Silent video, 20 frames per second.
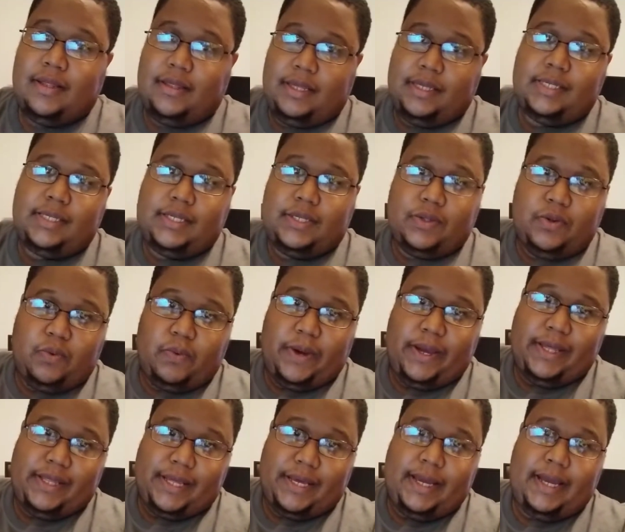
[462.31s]
this is the
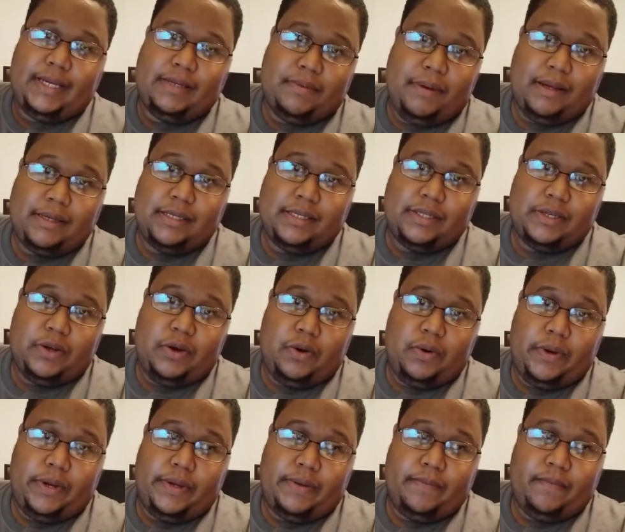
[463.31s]
way that Xbox is
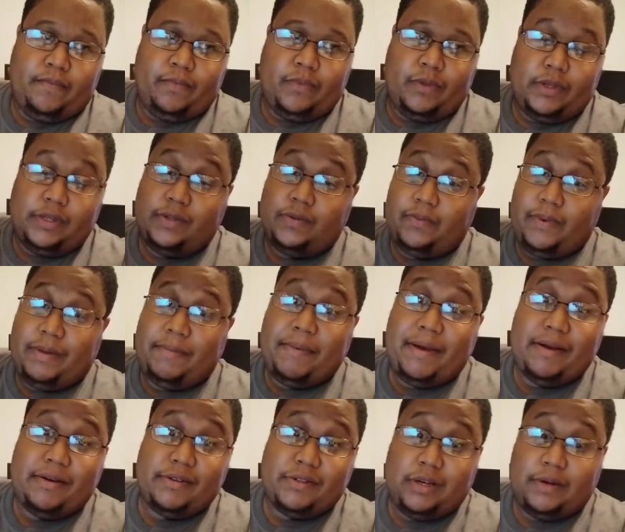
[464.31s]
going. This is the way
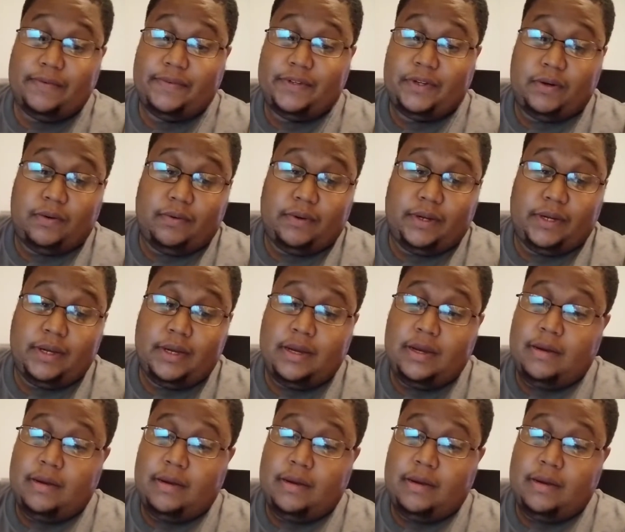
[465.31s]
Microsoft is going.